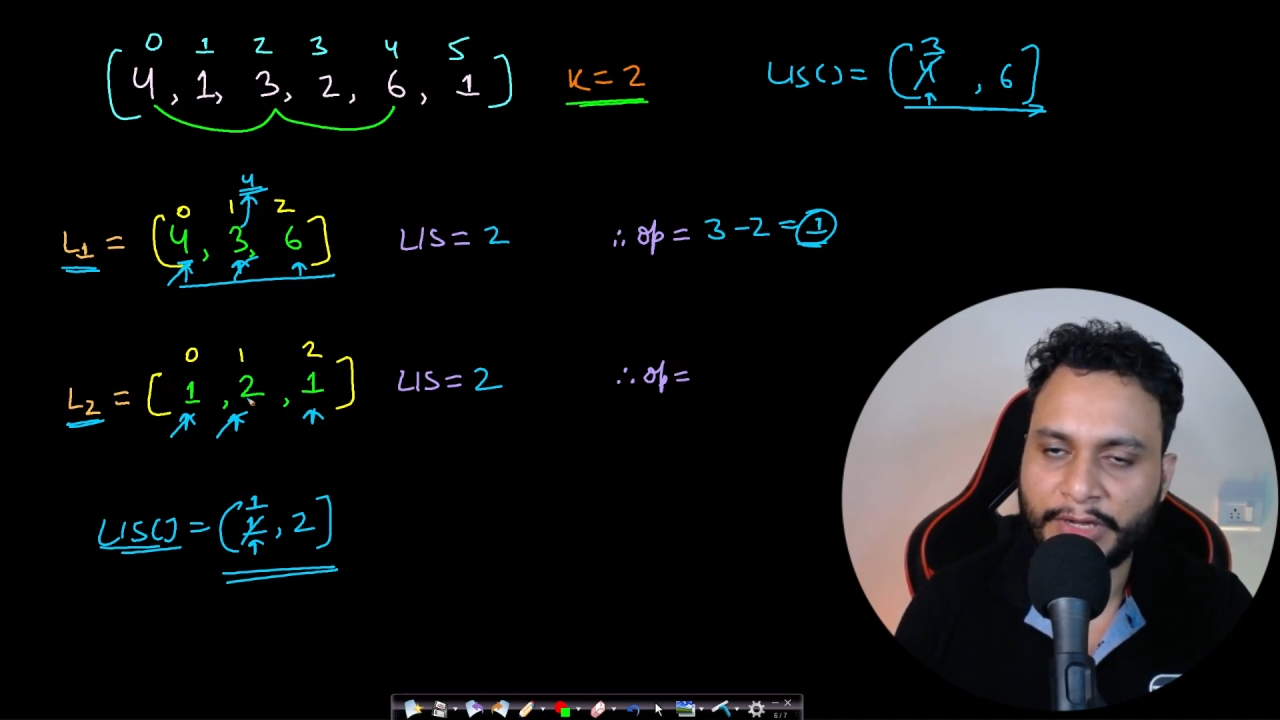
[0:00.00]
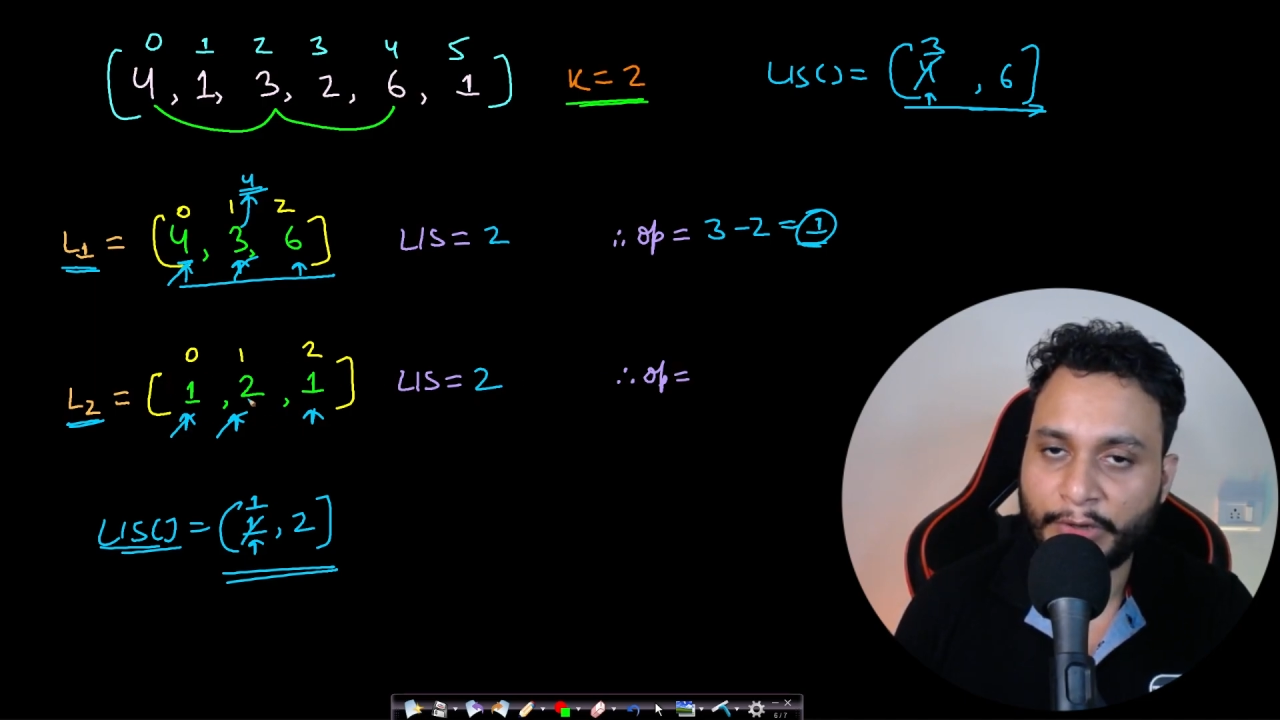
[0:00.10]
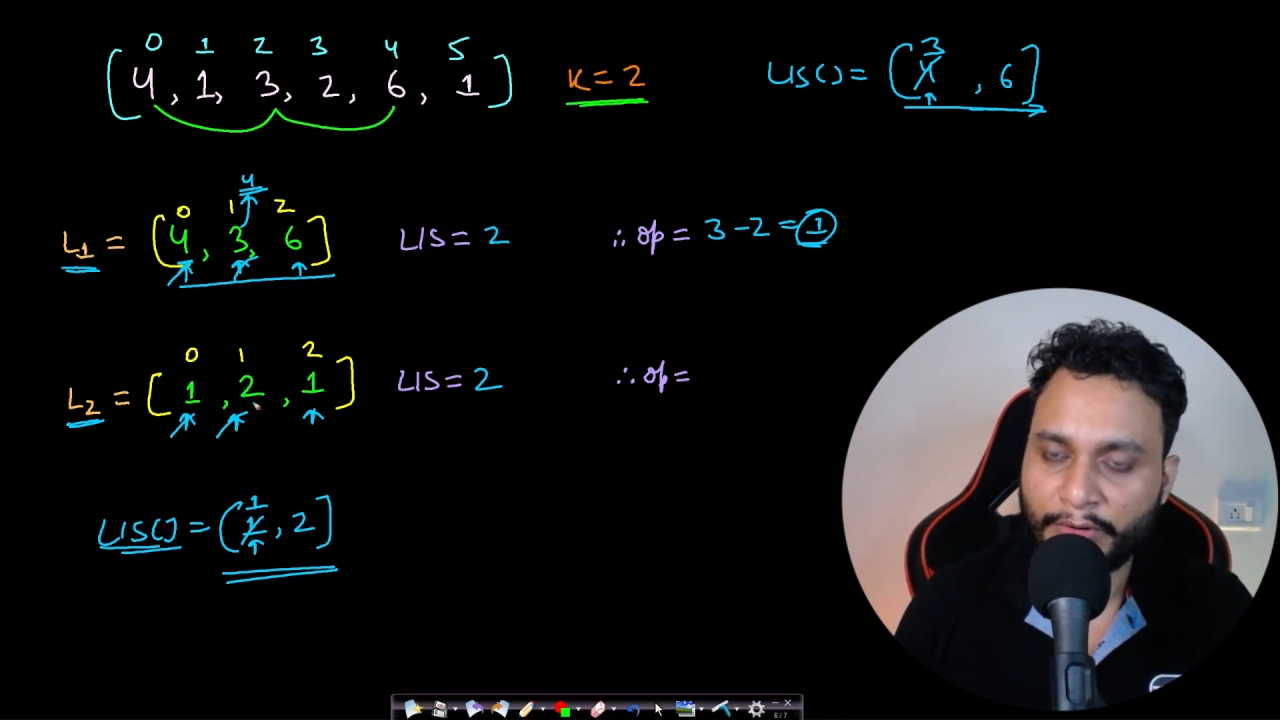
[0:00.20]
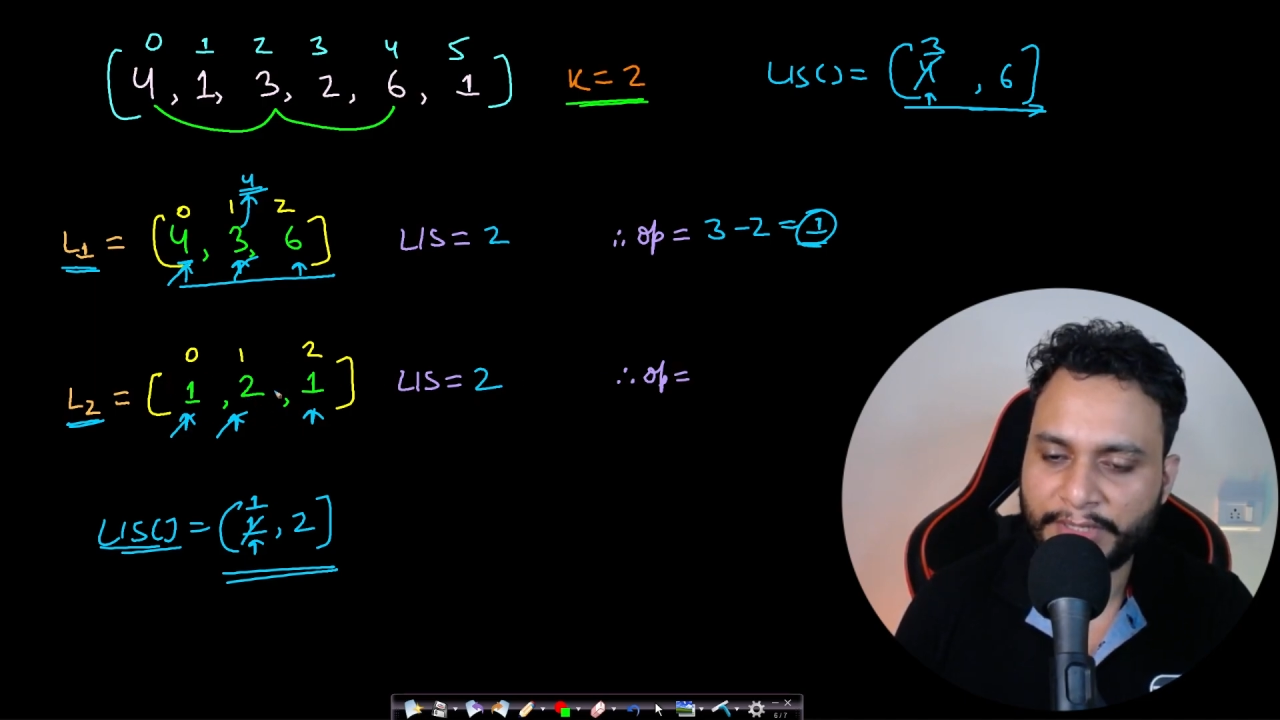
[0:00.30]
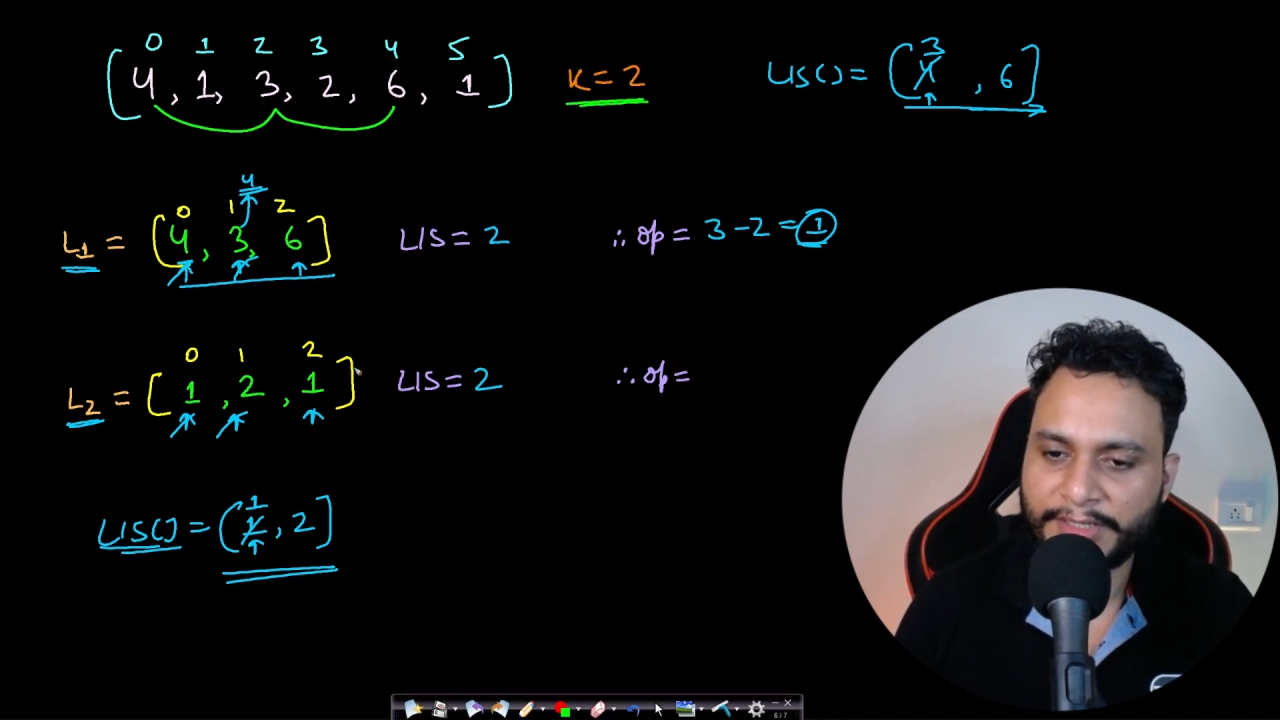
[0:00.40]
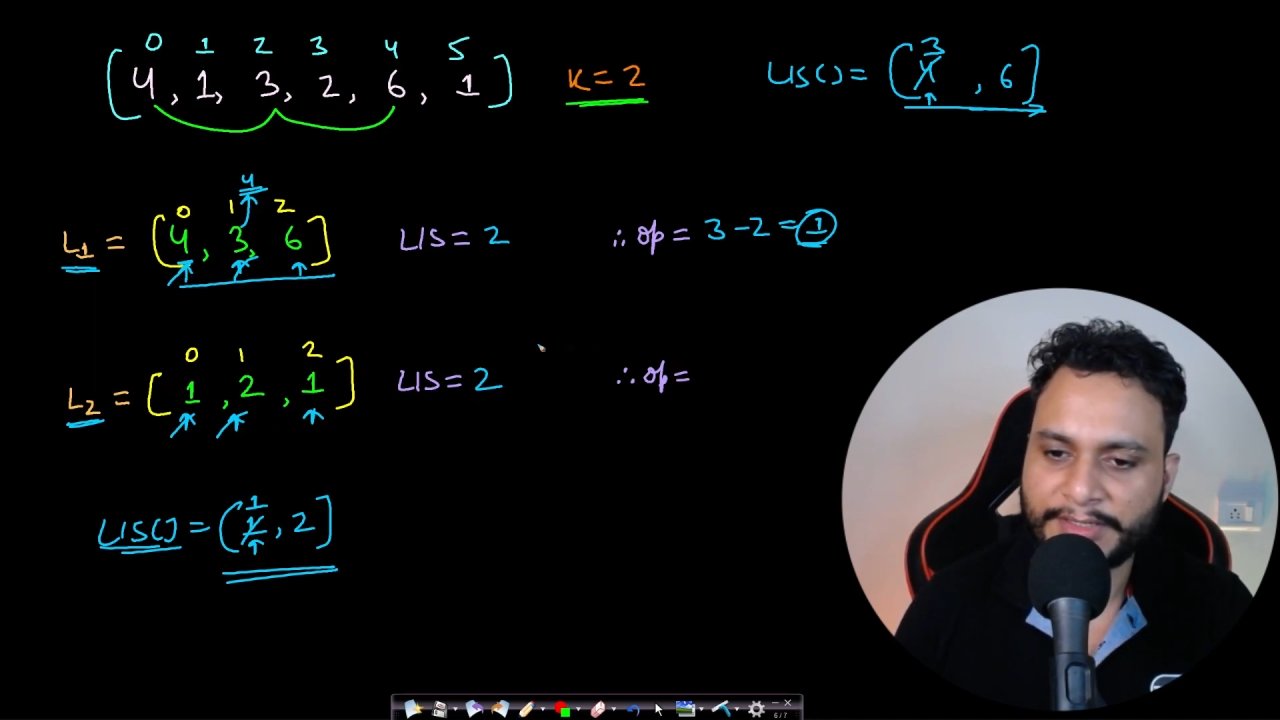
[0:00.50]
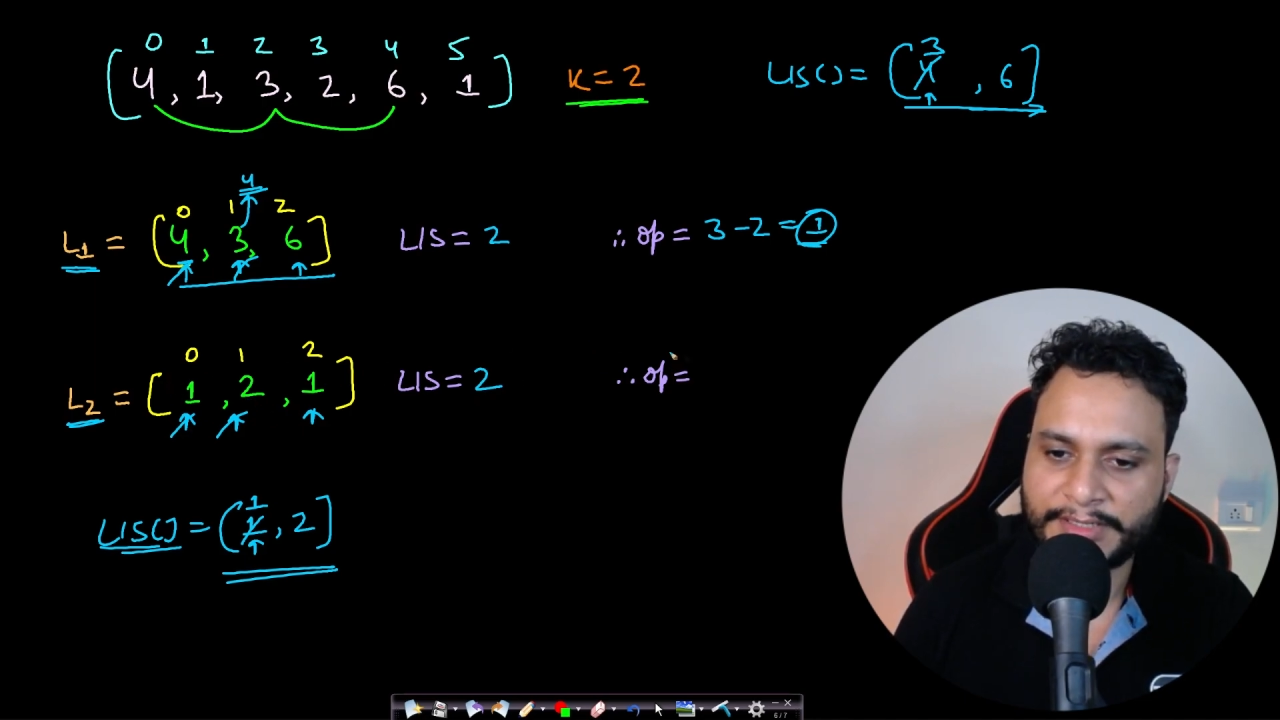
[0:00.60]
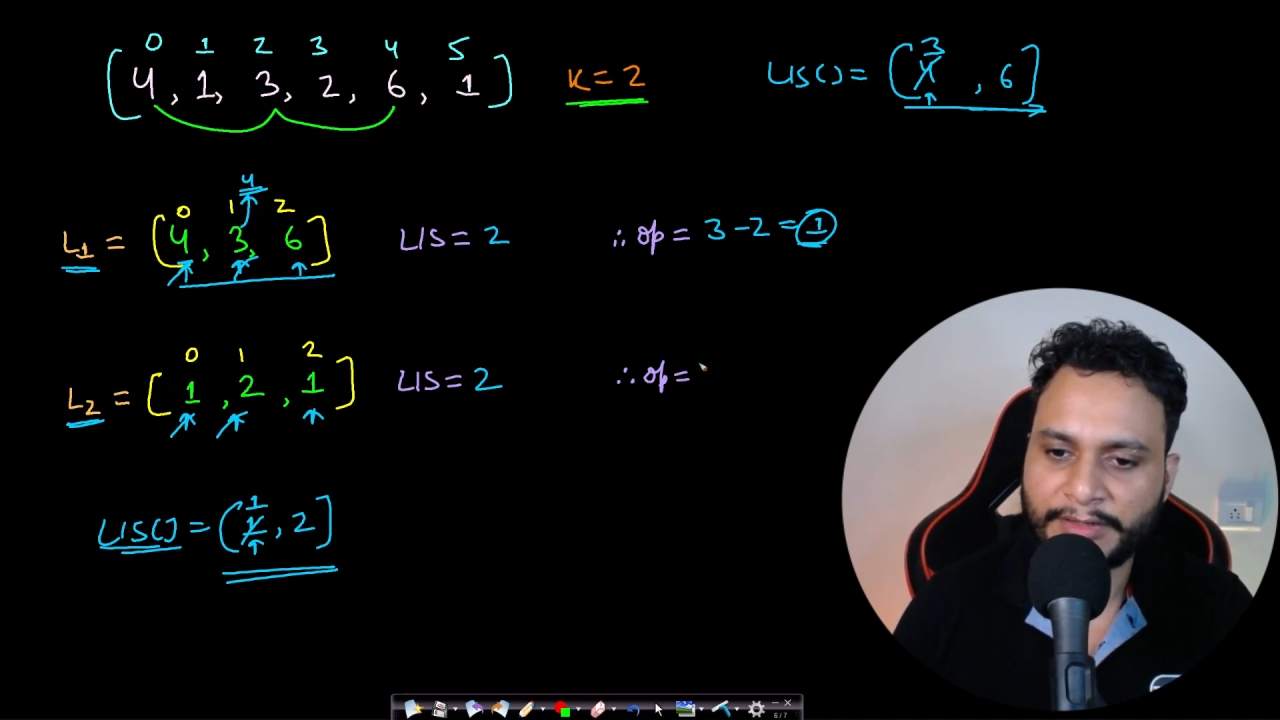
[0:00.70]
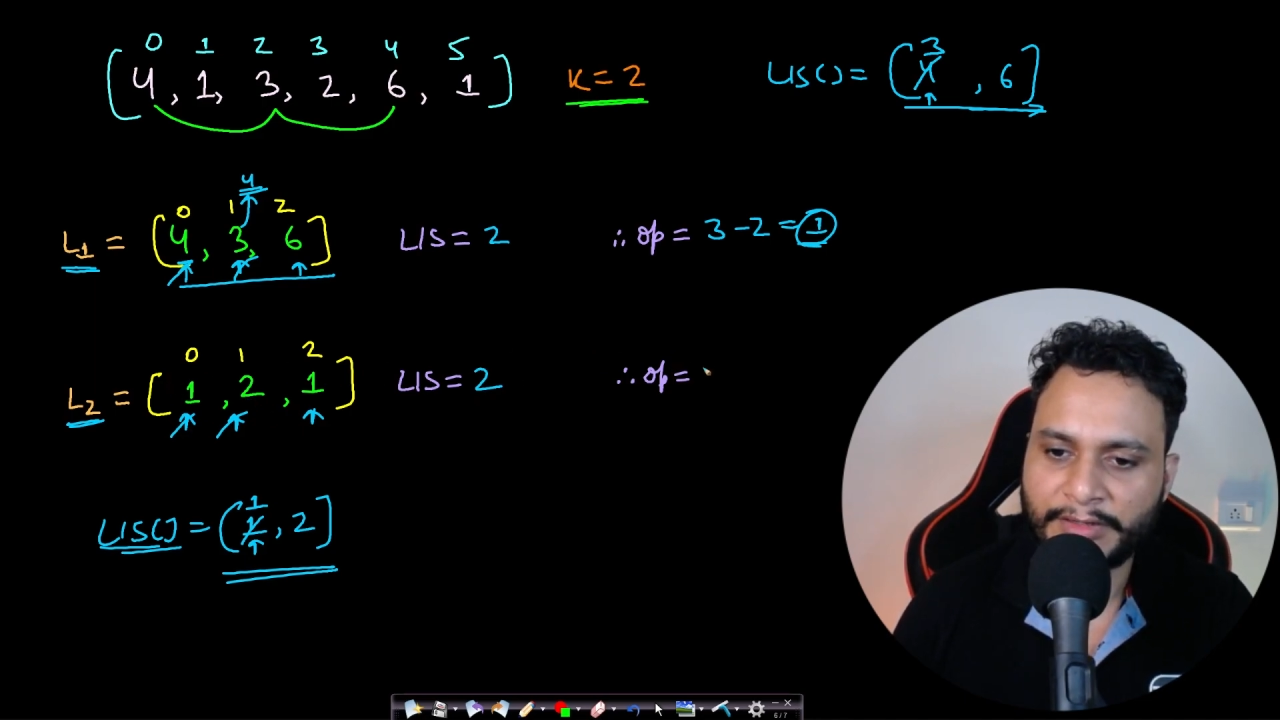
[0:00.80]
a non-decreasing